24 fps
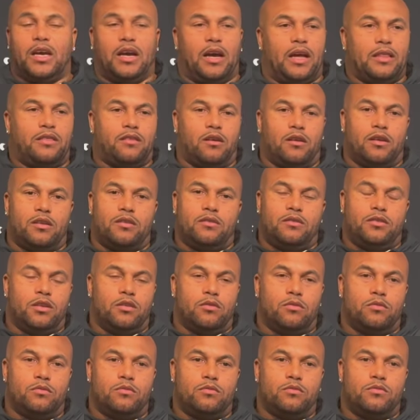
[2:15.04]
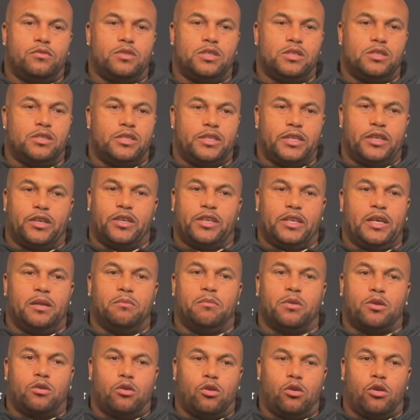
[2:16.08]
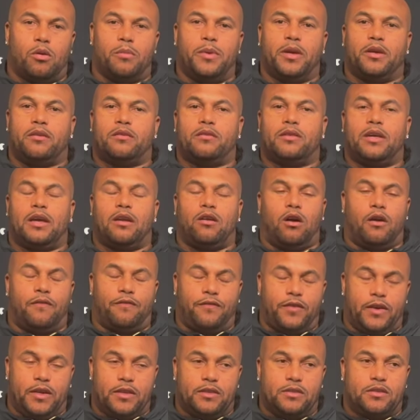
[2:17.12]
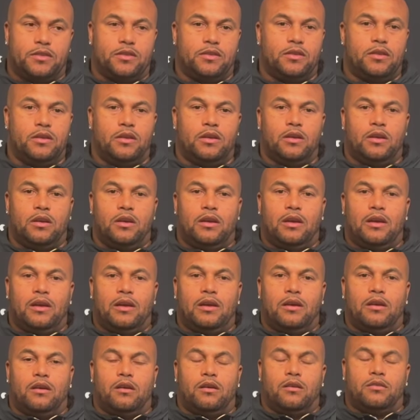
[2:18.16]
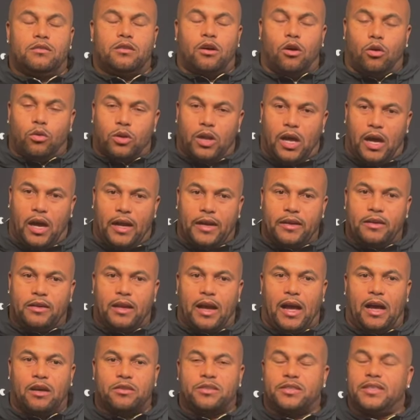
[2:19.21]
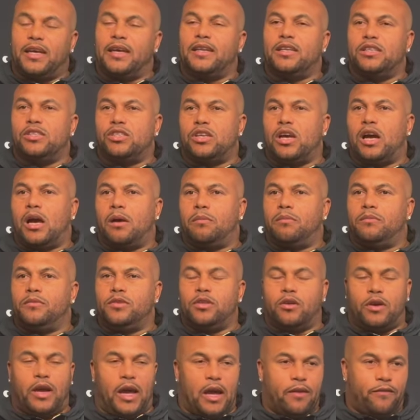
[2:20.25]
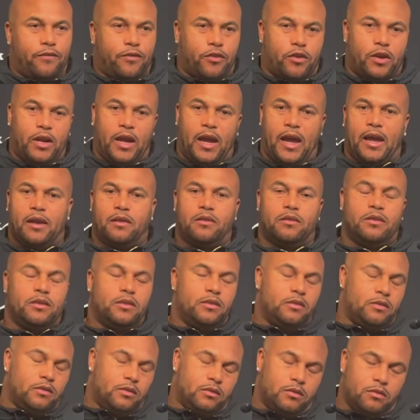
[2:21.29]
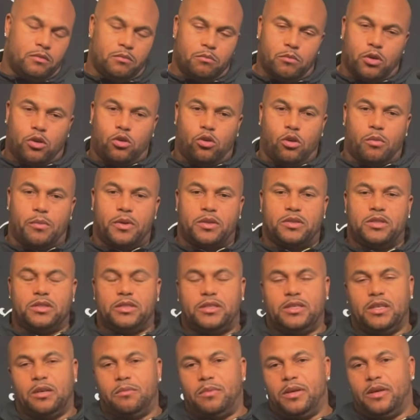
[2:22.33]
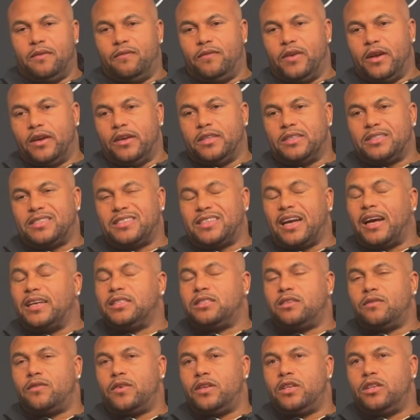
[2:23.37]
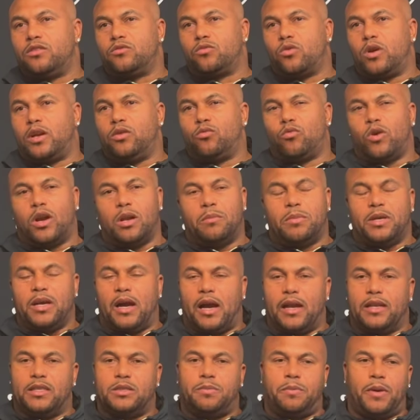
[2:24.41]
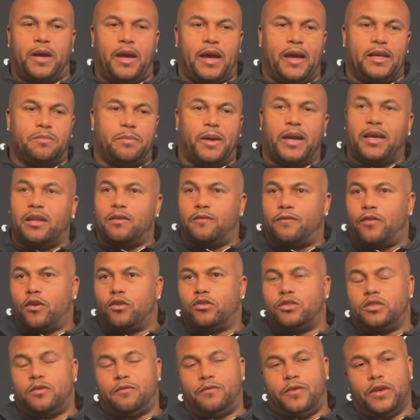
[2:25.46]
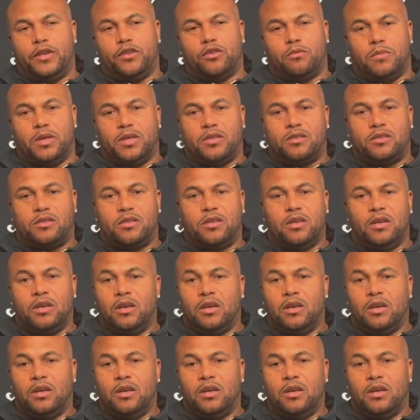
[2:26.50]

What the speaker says: Yeah, I thought, you know, sincere again, McCormick, that offense, O-line, outstanding job, you know, hat for a hat. McCormick, sincere being very decisive in his running behind his pads, making the first defender miss.